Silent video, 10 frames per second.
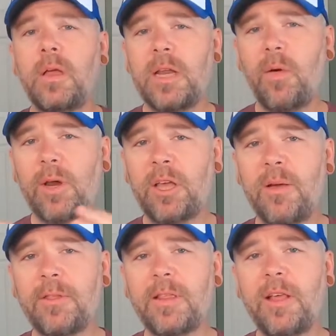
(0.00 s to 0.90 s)
Now, when it
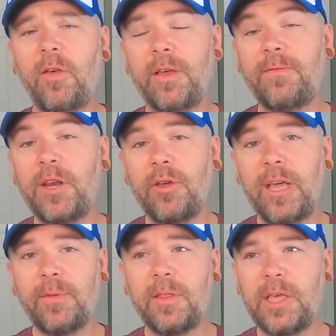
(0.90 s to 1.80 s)
comes to selling video
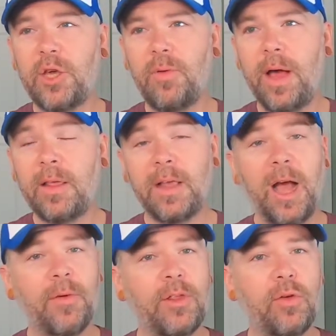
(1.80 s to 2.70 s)
games in the US,
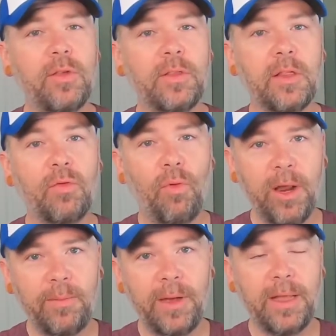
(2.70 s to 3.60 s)
I was using this
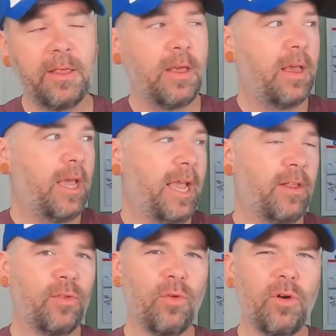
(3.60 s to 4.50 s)
quite a bit, and
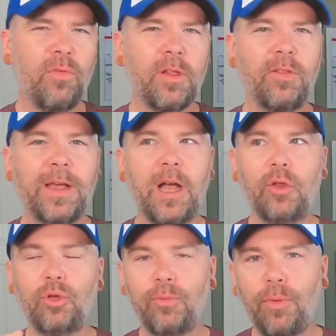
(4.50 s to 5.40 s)
it sort of was like
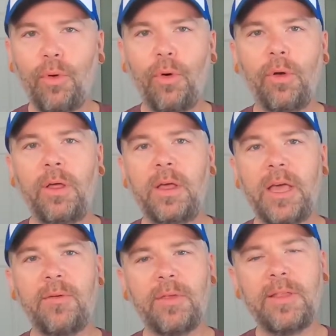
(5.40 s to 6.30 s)
a loophole.
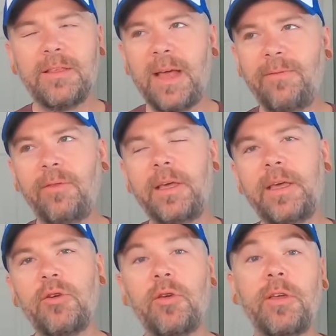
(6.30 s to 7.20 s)
It was definitely,
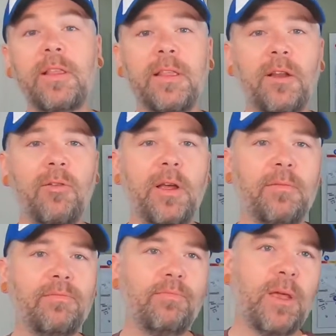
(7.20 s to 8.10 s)
you could consider
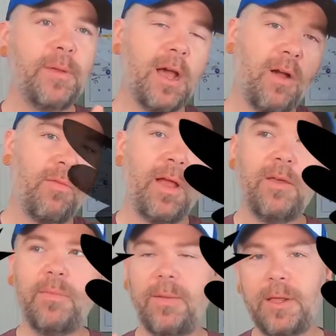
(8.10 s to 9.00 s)
it maybe not
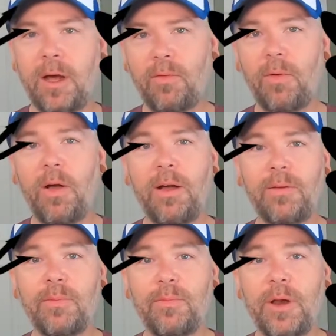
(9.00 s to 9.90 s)
right, maybe not
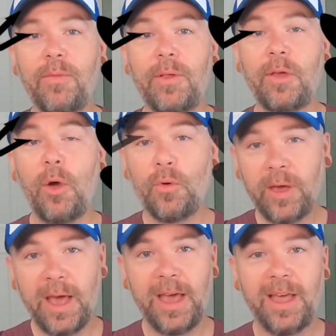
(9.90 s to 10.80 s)
wrong, but it was
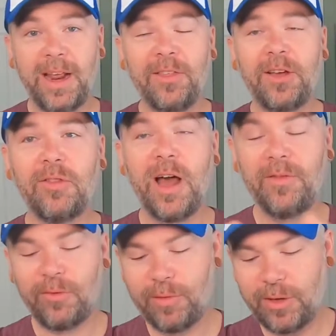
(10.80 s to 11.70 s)
okay. And I a lot
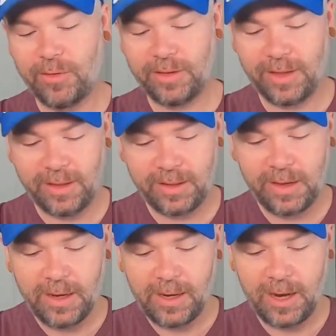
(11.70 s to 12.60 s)
of us were using this.